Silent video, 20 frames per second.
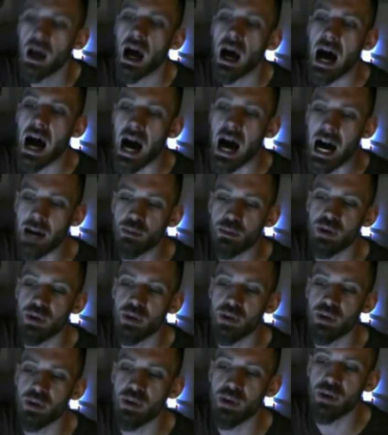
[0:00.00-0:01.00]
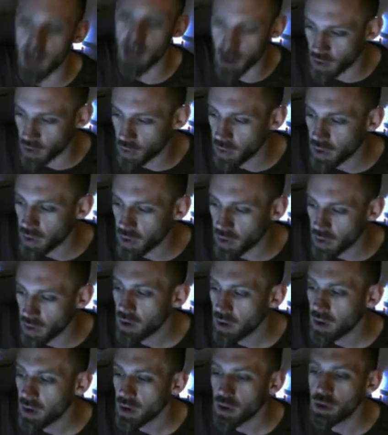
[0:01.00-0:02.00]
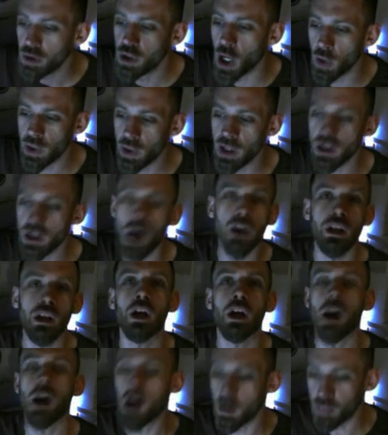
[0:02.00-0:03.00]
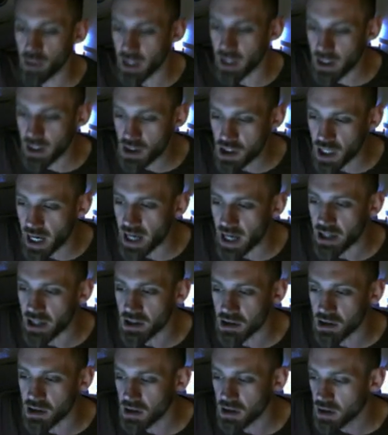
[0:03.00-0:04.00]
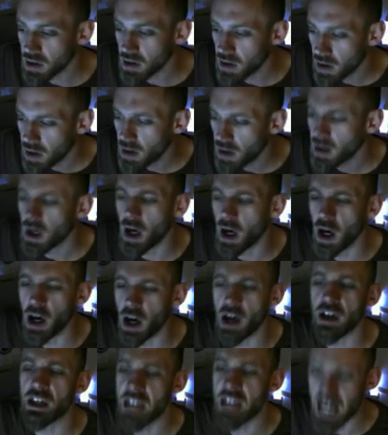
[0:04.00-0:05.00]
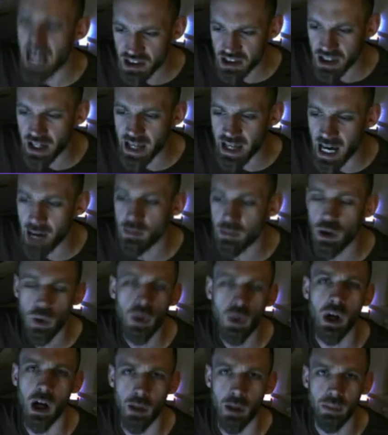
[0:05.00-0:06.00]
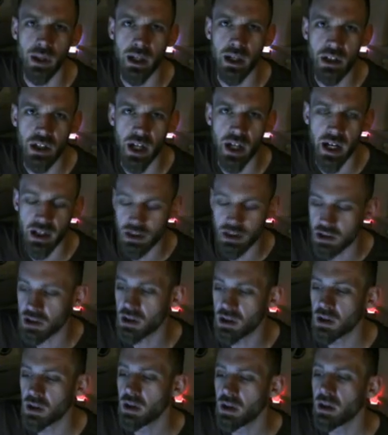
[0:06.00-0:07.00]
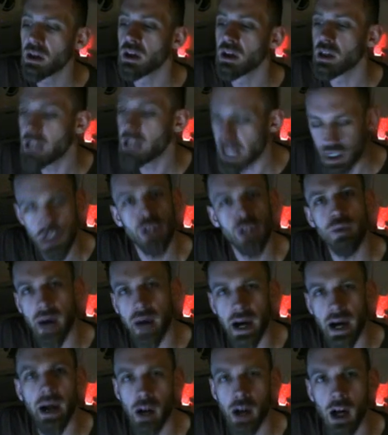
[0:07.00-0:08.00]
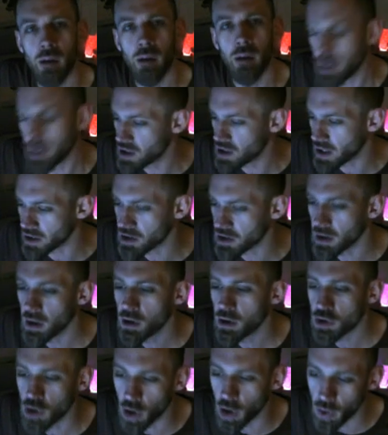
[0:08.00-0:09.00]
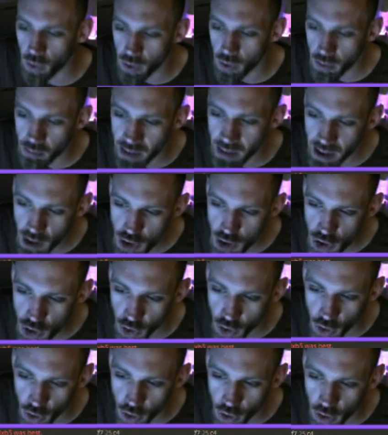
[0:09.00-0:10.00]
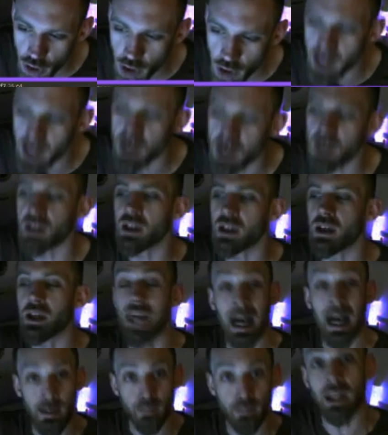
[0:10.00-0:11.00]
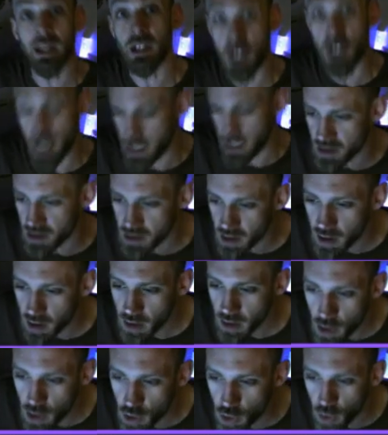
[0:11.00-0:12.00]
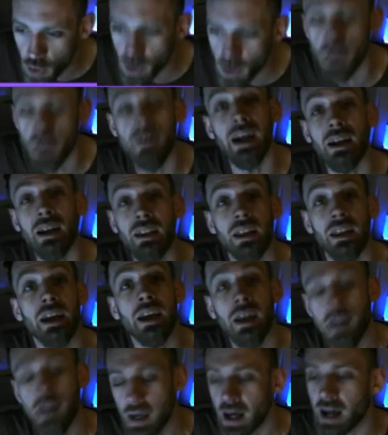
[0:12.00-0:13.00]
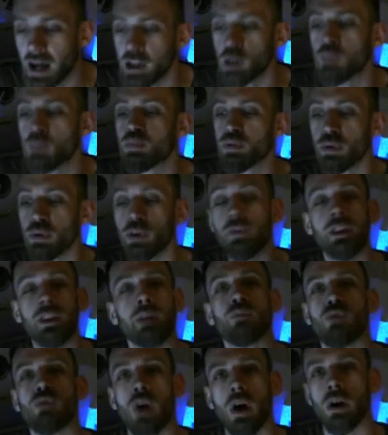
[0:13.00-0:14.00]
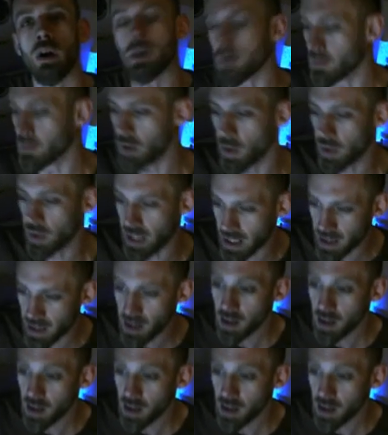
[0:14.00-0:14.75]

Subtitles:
I'm threatening you. No, you're not. You can't play chess. Yes, I am. You can't play chess. Yes, you're right. I can't play chess. So make sure you actually can play chess. You do the correct thing and you prove them wrong, okay?